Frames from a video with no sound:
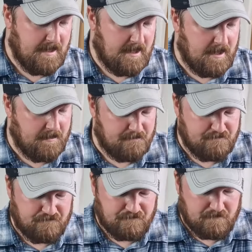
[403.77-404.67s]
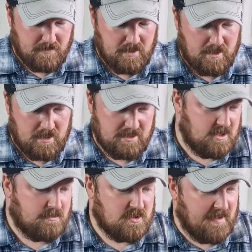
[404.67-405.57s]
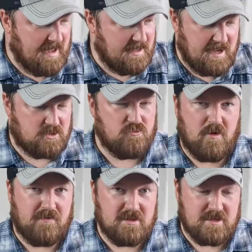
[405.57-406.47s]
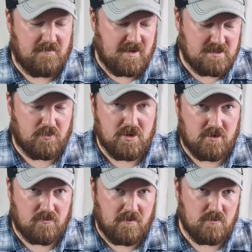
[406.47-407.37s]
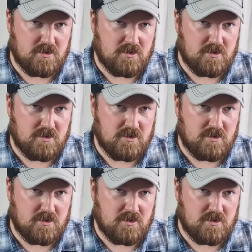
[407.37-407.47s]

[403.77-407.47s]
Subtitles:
In terms of the actual rifle itself, it's a pretty good rifle.